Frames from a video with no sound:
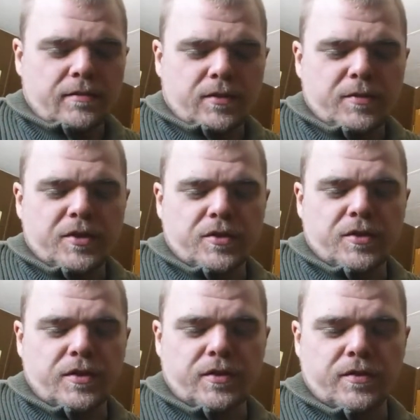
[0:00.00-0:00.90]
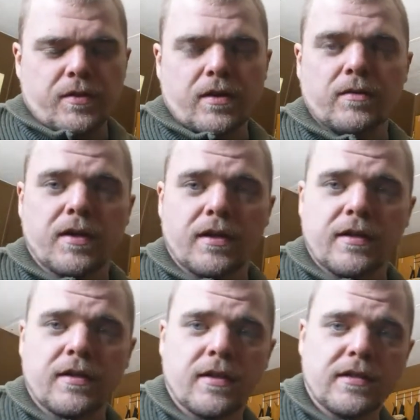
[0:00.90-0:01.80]
I'm going to be showing you the throttle
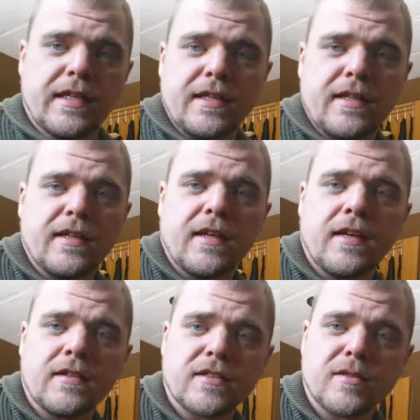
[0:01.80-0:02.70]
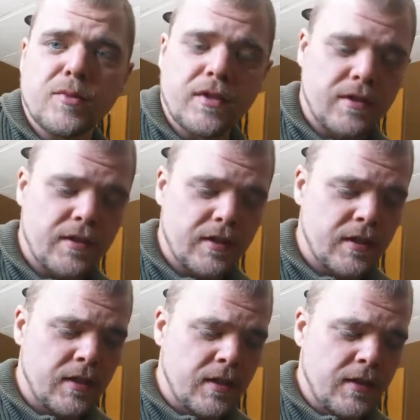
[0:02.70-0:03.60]
body as I clean that, because that's pretty
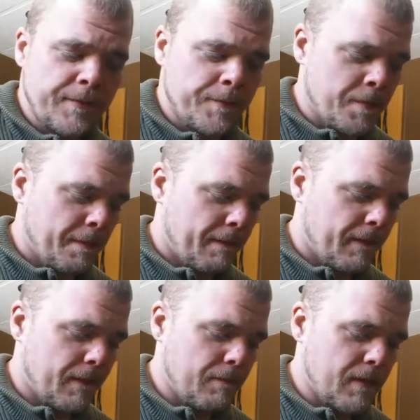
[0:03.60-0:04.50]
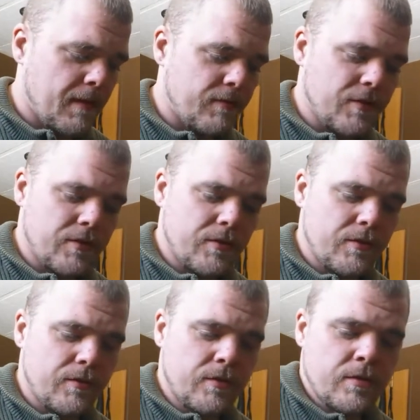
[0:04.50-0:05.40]
dirty. After
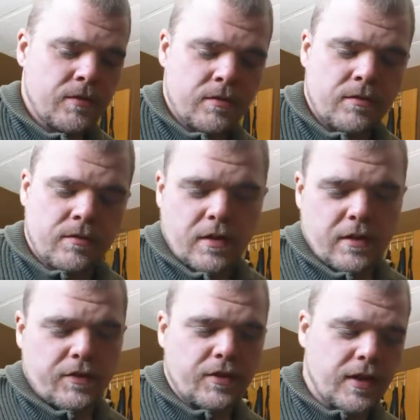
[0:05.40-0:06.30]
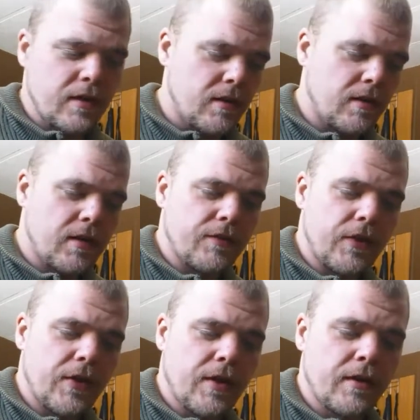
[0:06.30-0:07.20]
you get it all off
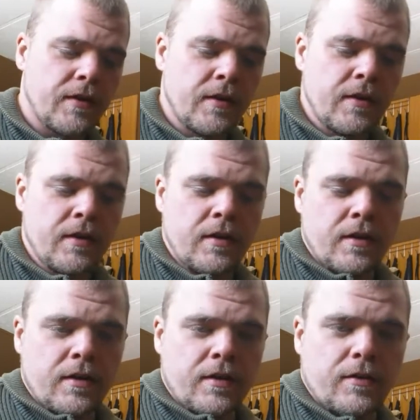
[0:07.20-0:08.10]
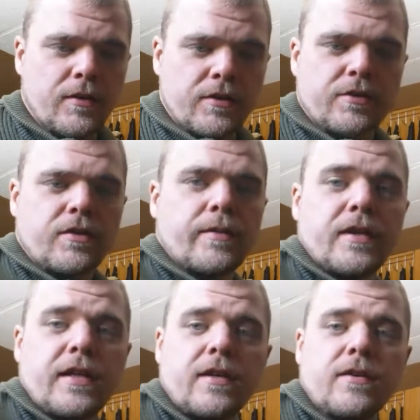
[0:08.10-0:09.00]
the car, you want to scrub
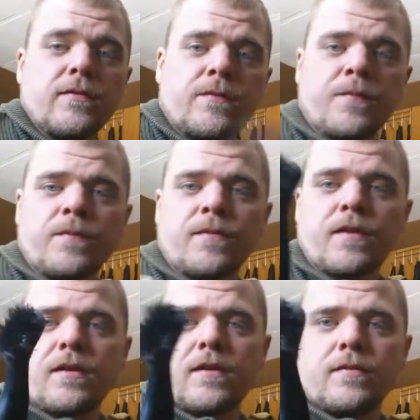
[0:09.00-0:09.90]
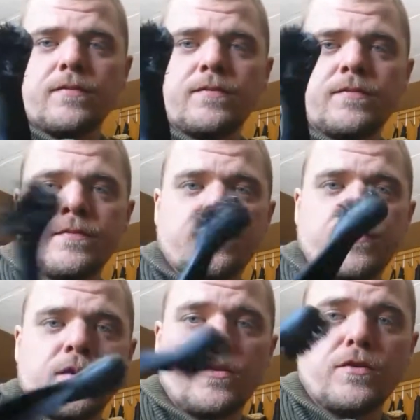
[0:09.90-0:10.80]
it down.
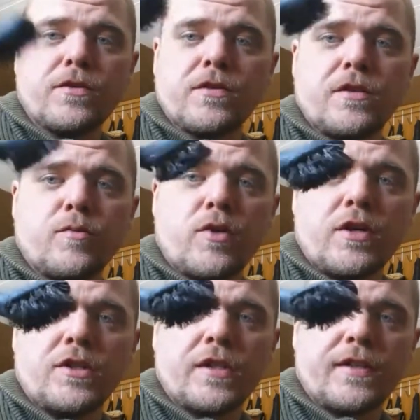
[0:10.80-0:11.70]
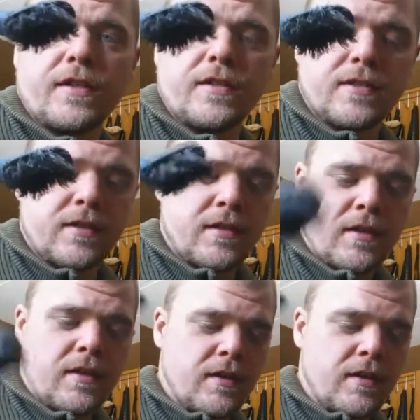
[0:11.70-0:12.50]
You can use a steel brush like this.